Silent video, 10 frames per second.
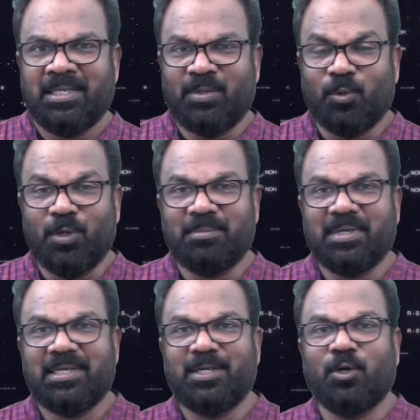the volume
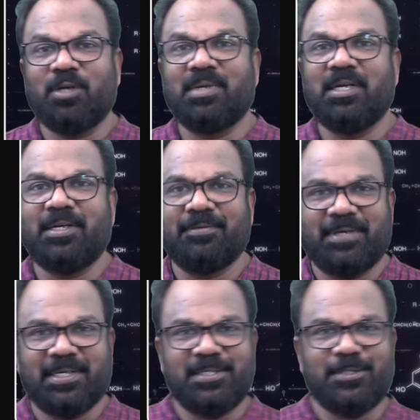and normality
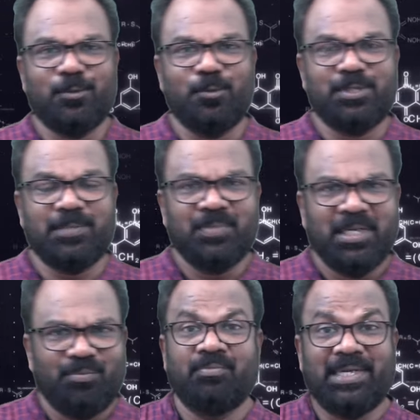of acid solution.
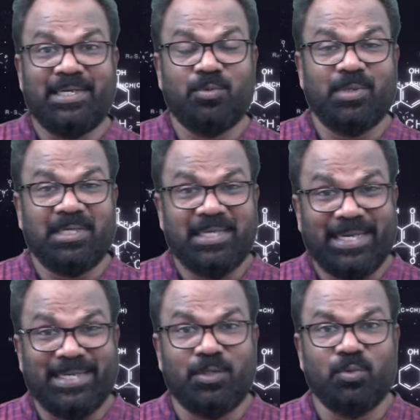V2 and
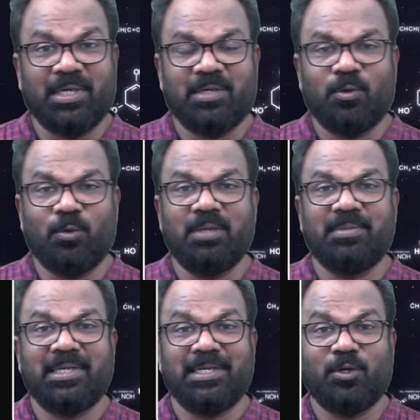N2 are
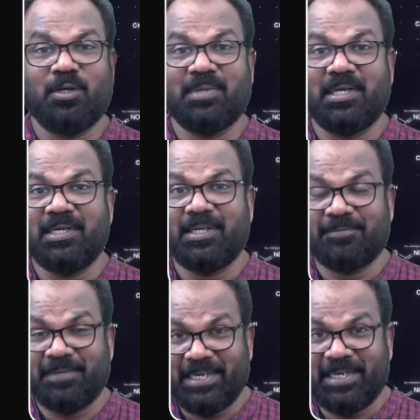volume and normality
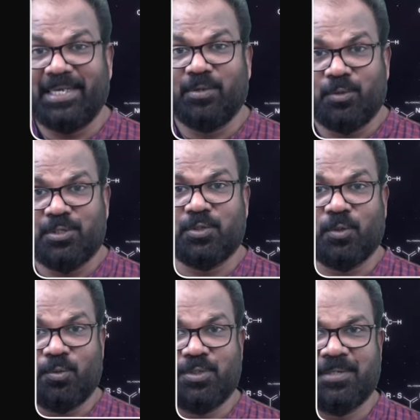of NaOH
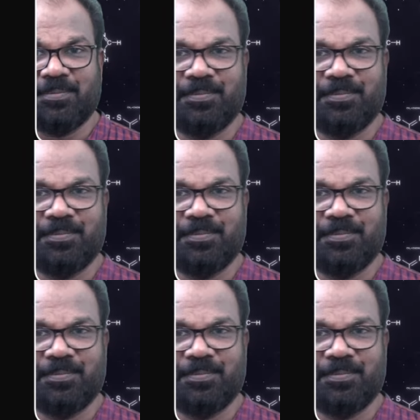solution.